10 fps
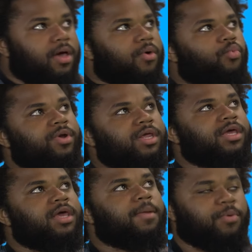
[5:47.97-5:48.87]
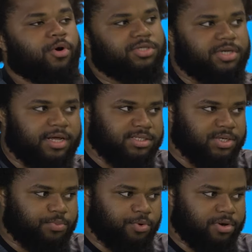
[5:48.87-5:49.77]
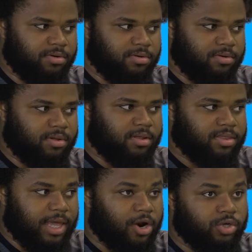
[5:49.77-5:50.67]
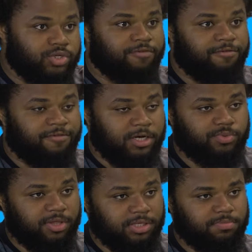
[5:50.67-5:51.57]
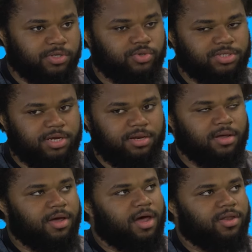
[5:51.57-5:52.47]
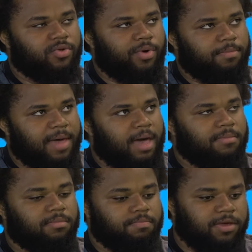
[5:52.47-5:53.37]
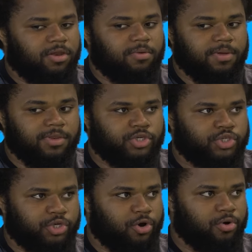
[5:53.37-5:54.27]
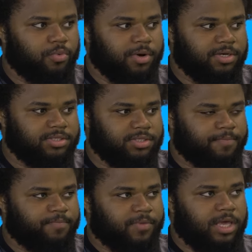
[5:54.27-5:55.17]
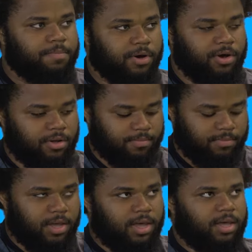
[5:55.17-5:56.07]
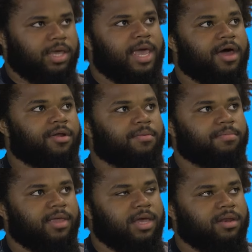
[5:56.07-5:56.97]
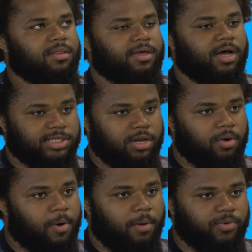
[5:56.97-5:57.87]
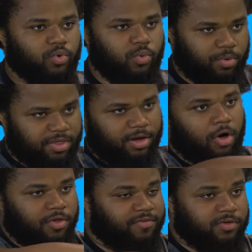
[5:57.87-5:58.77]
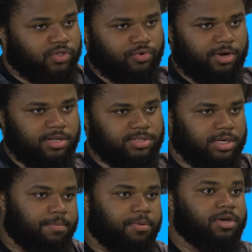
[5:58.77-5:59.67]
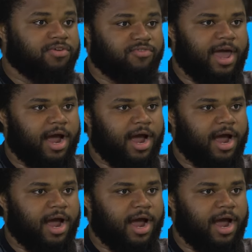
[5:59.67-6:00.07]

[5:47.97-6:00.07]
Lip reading: when he impersonates someone, that also fucks with his mental state. And the way Batman beat him in the show was he had him in a teleprompter room with like all the different screens, and he put different